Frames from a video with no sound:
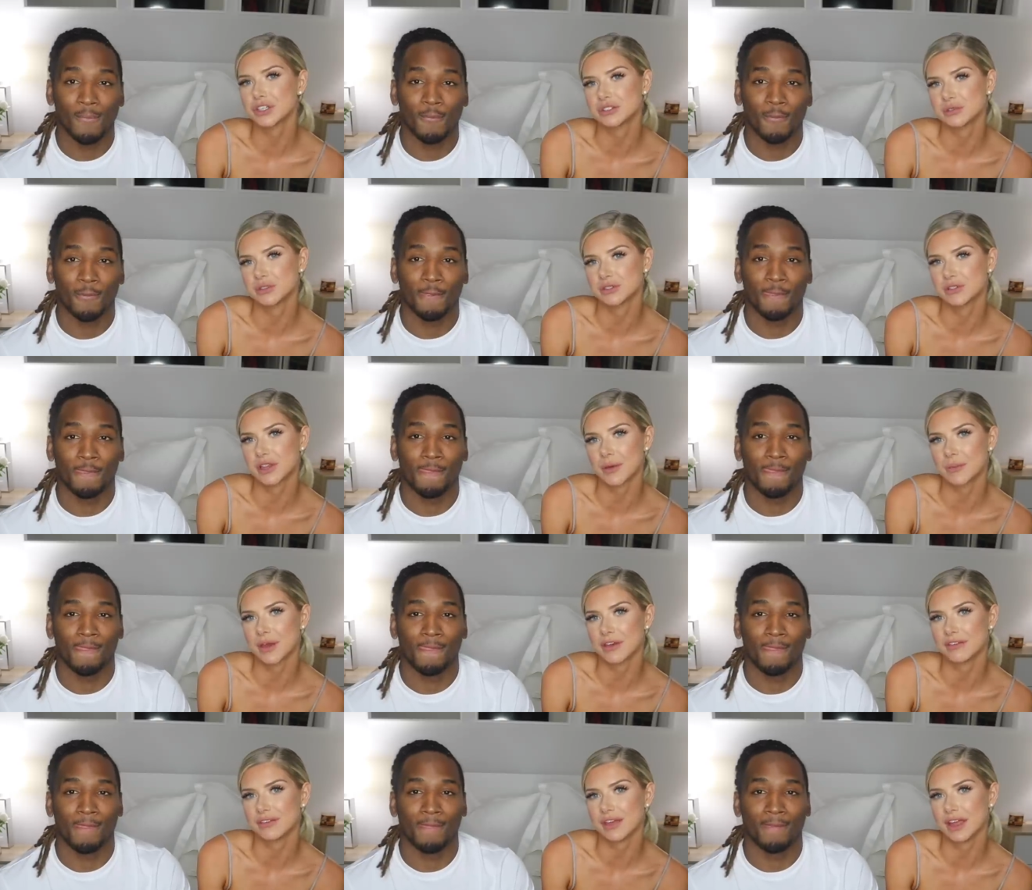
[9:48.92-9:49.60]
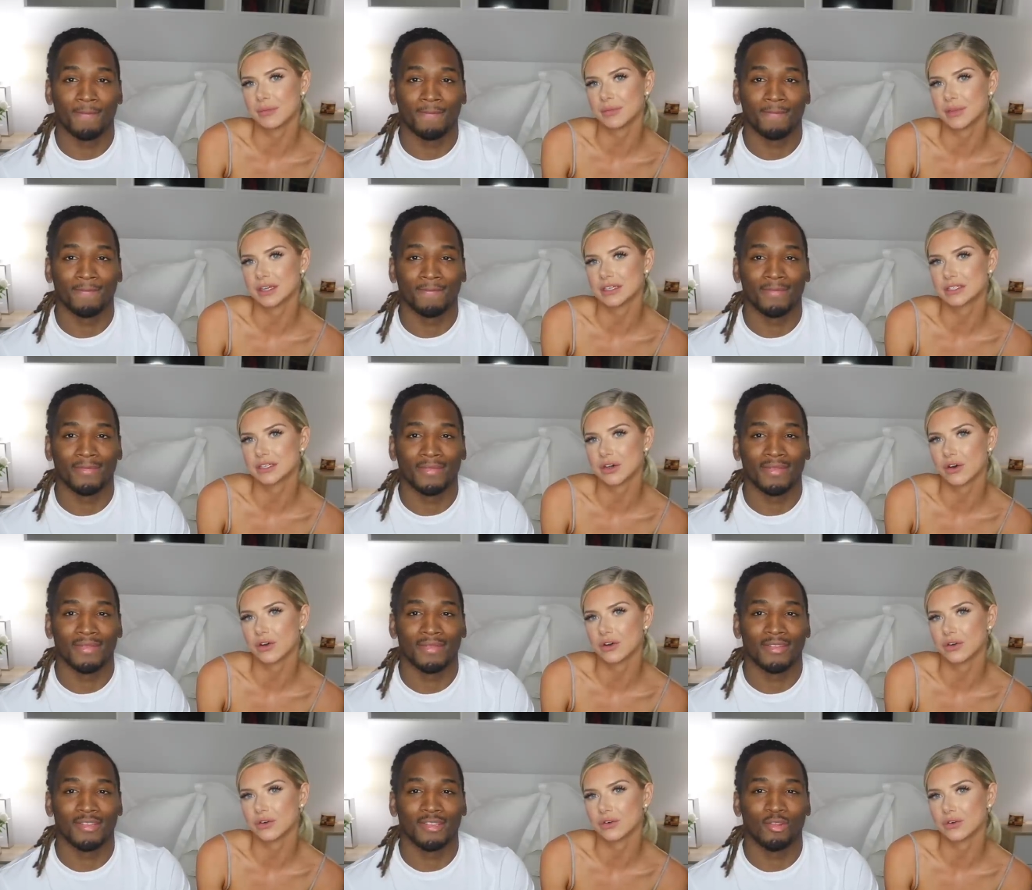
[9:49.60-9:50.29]
Speaker 1: Christmas without my family.
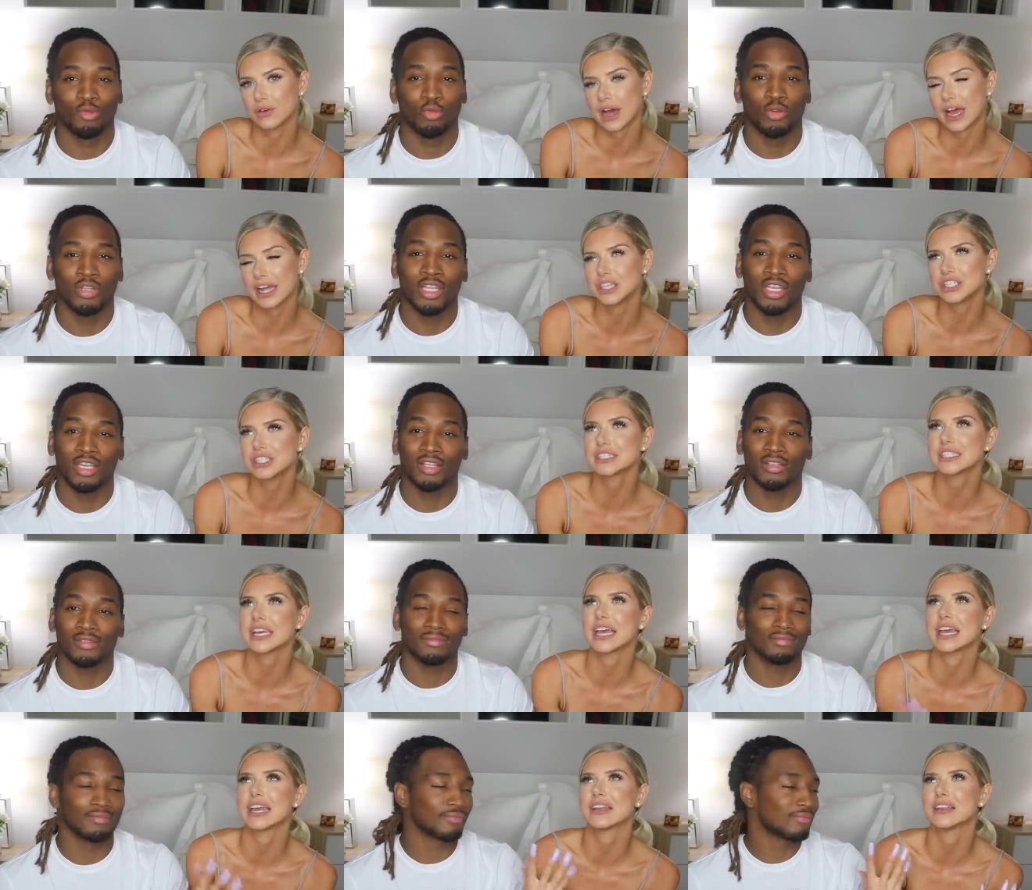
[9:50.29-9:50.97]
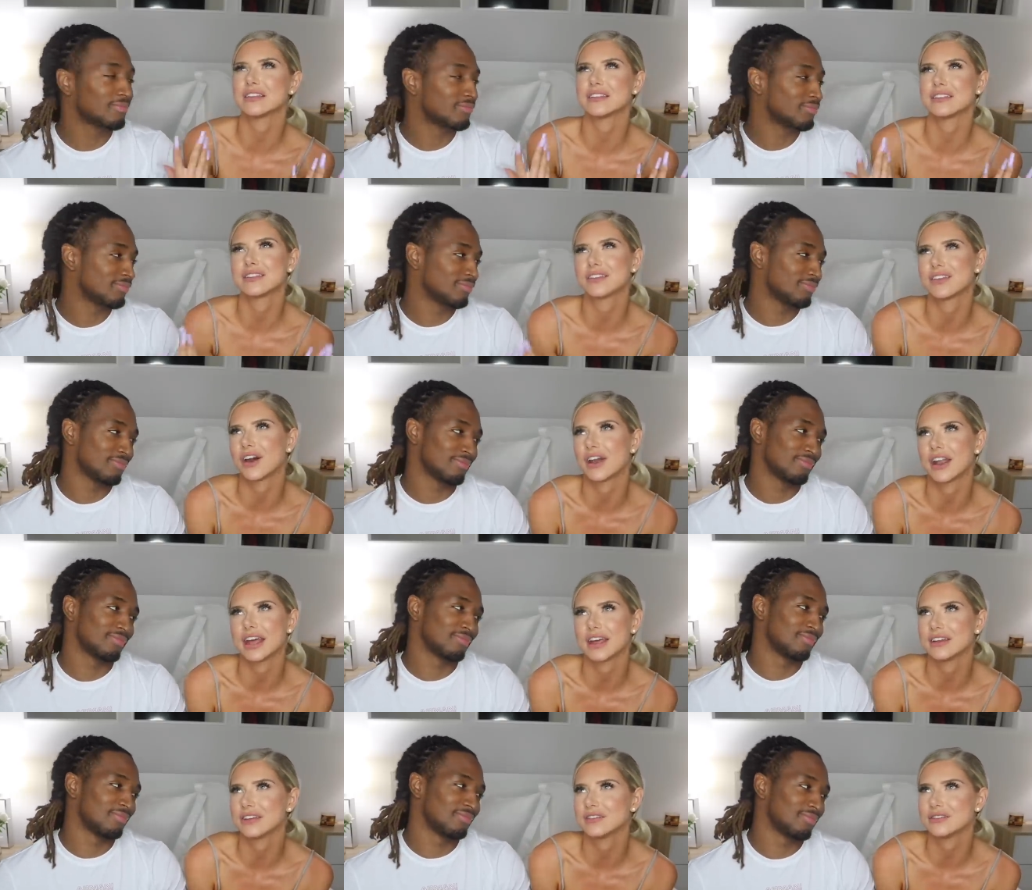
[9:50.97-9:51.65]
So we, I just like
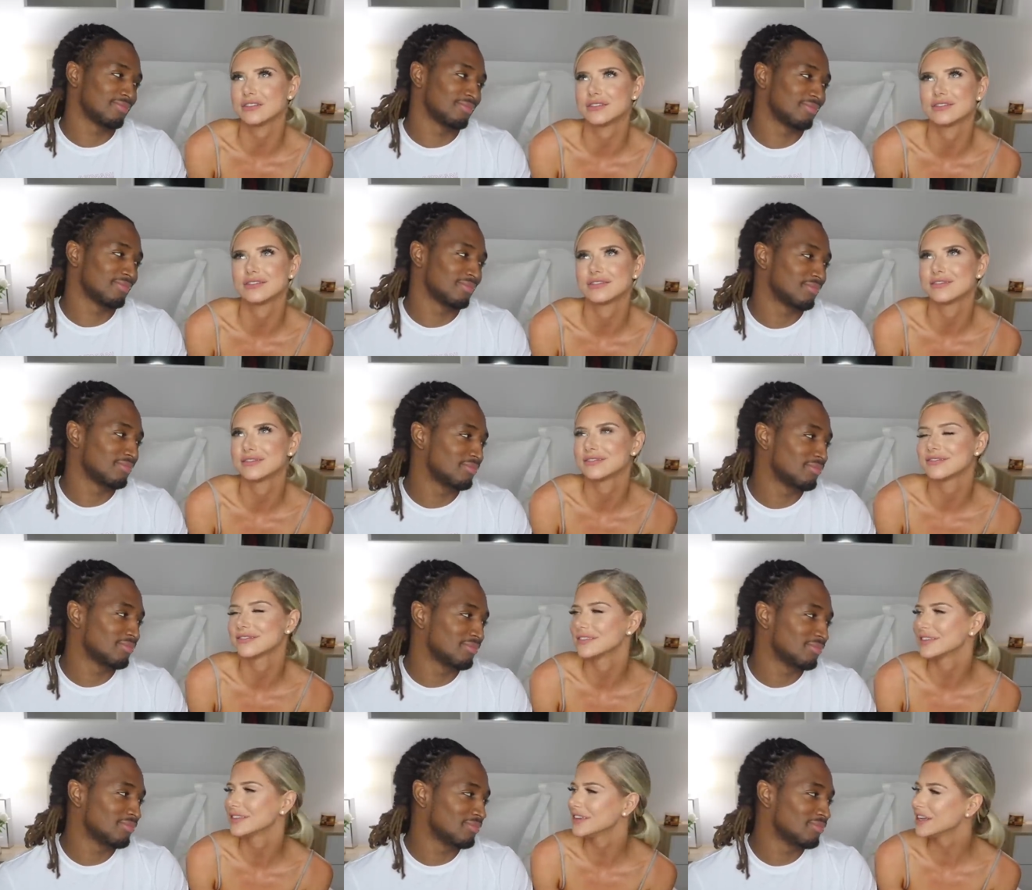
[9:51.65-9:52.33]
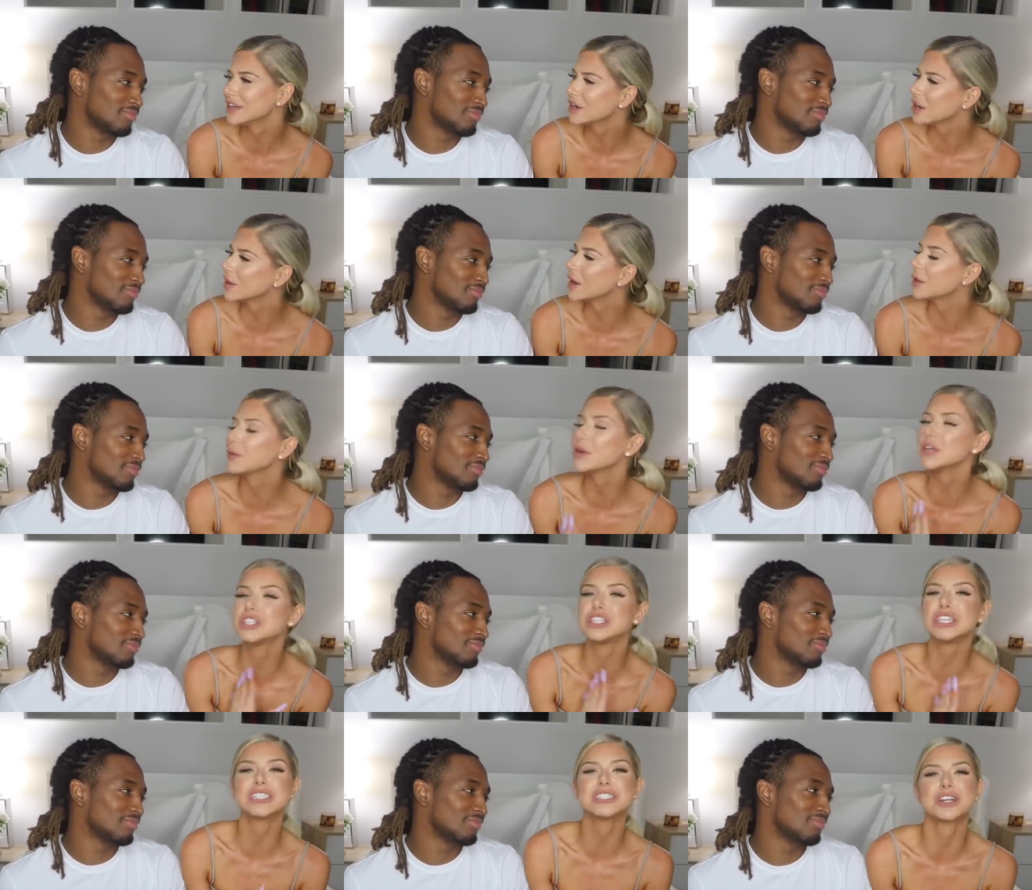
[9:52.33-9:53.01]
thought I, you know, like
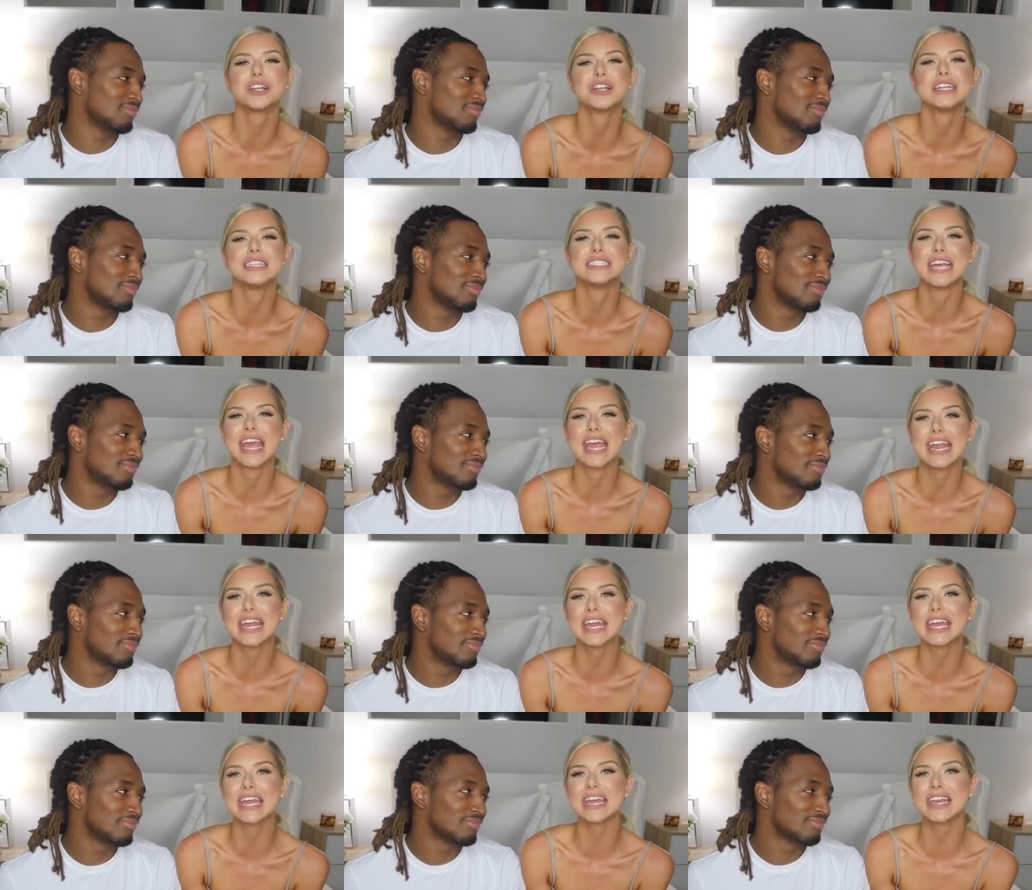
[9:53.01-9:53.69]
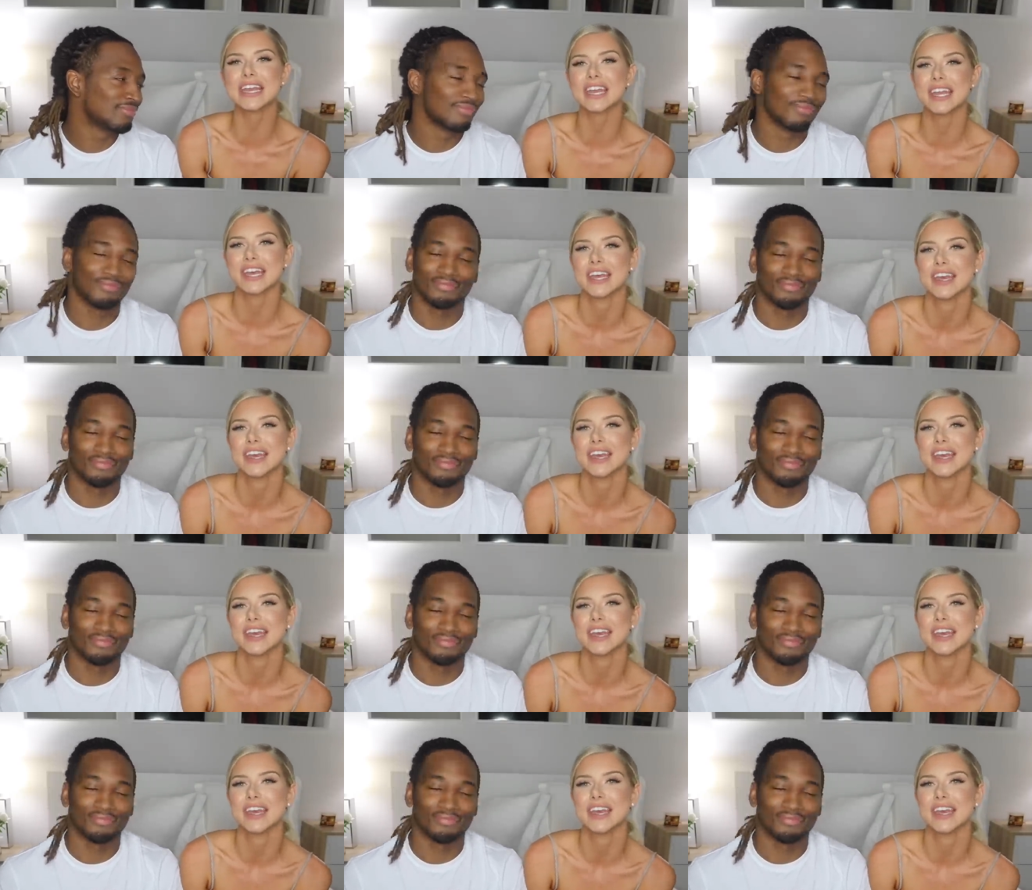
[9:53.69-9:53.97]
we just started dating,